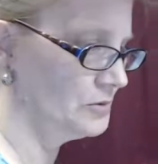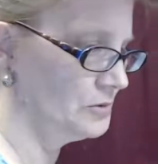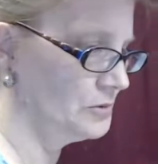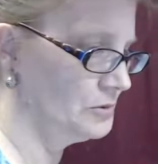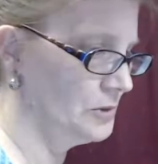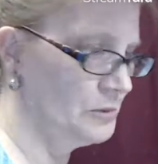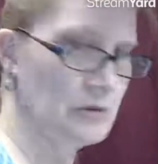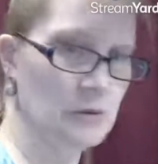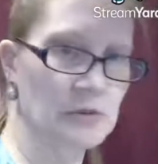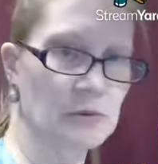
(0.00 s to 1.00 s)
to be. Maybe
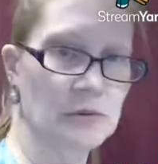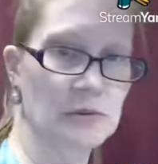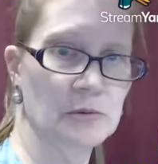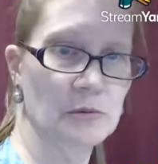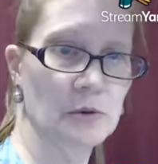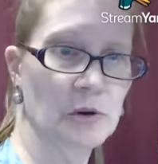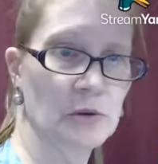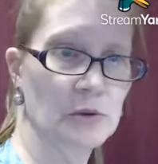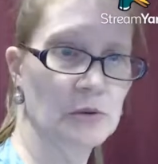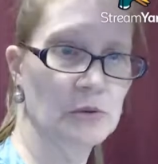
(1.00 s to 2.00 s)
there was supposed to be one
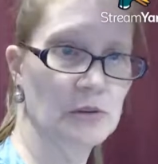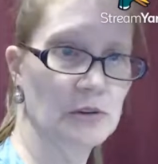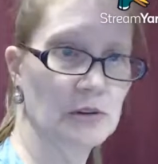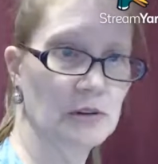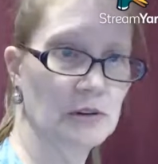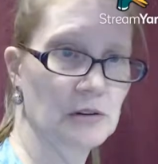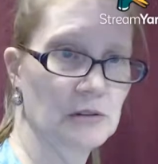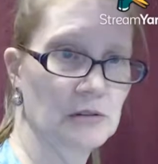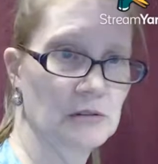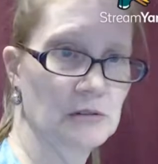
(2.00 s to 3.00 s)
glued here.
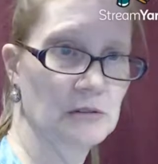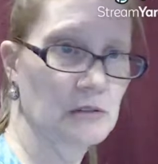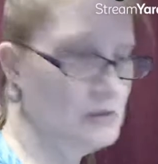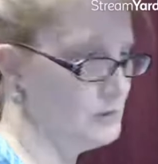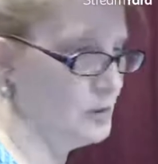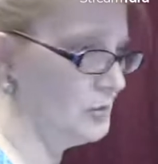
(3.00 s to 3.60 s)
I'm not